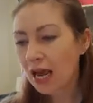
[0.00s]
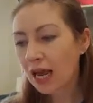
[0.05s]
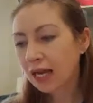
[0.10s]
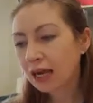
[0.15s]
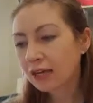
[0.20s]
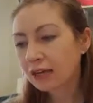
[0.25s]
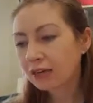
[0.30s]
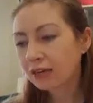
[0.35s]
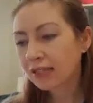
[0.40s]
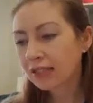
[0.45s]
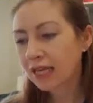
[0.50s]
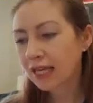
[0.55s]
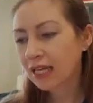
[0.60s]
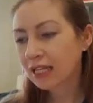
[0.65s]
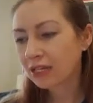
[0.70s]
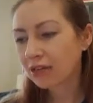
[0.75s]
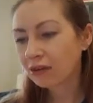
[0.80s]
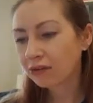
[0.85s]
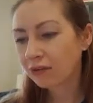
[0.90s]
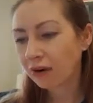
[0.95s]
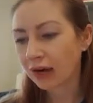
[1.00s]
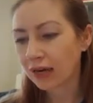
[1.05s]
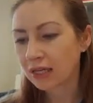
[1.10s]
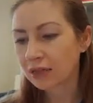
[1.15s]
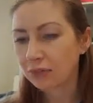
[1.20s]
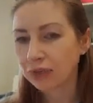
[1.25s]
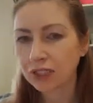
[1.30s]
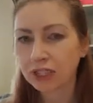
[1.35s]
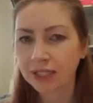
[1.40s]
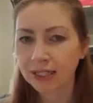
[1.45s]
and I could see it in her
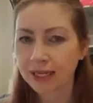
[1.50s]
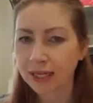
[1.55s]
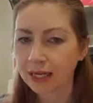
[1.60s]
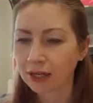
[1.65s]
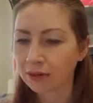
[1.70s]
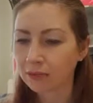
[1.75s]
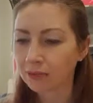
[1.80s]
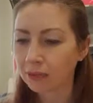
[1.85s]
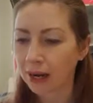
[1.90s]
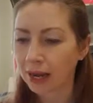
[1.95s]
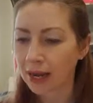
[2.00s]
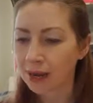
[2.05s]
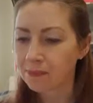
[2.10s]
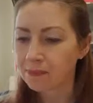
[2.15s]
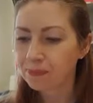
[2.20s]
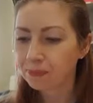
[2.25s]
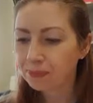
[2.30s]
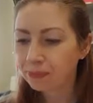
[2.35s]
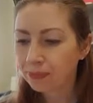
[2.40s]
eyes when she said goodbye.